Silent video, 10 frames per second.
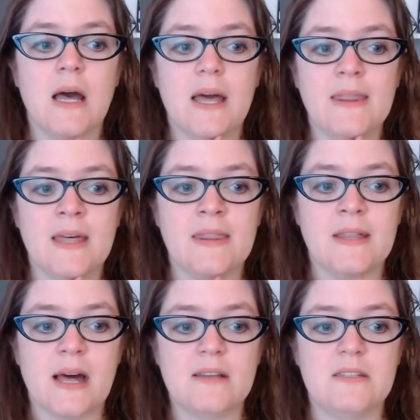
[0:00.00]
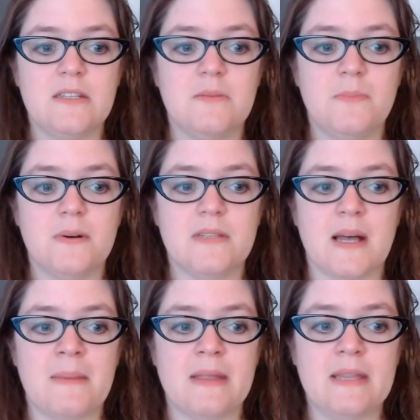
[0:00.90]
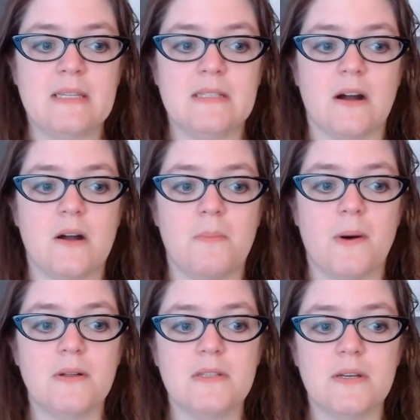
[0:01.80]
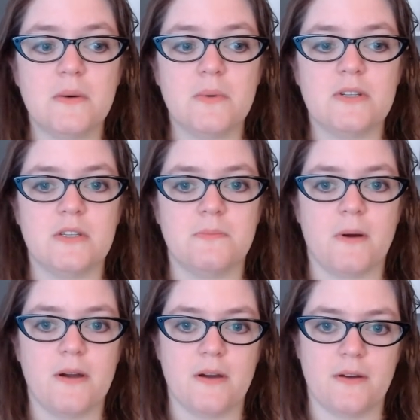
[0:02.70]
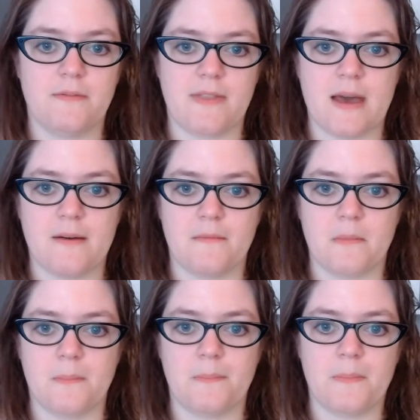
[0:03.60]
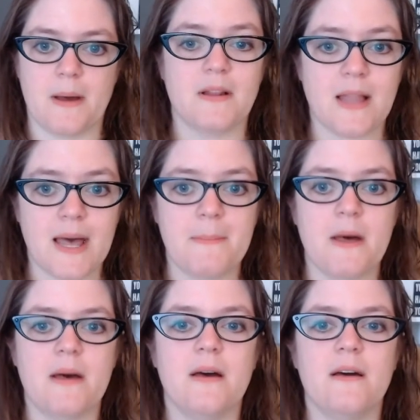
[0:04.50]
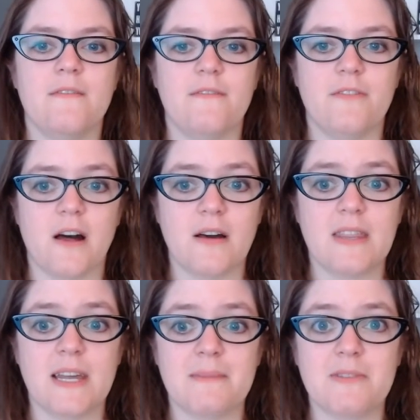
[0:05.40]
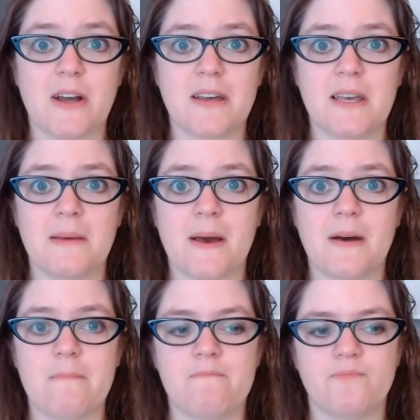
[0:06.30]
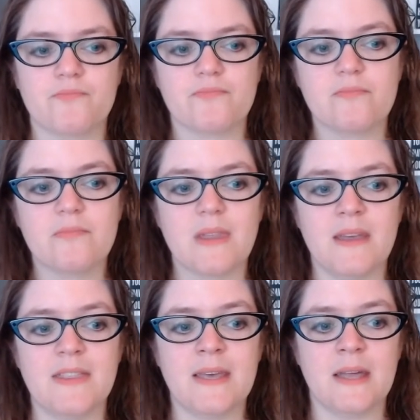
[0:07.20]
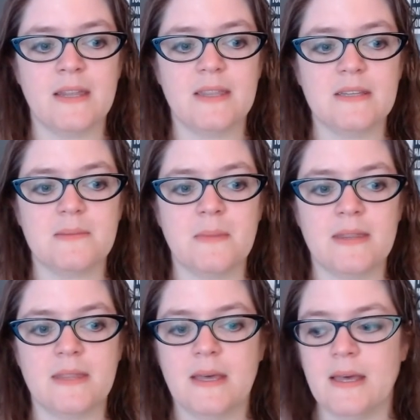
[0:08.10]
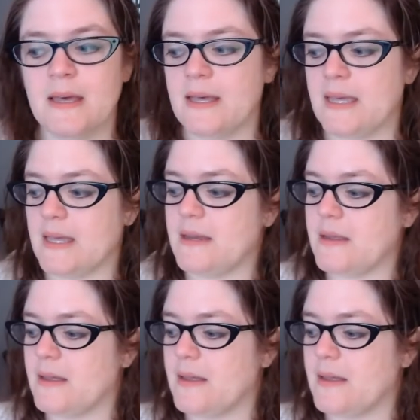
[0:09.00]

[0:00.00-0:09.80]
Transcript: And then the last two books on my list are Balto, which is part of that uh, lab vlog that I'm talking about at the end of this month. And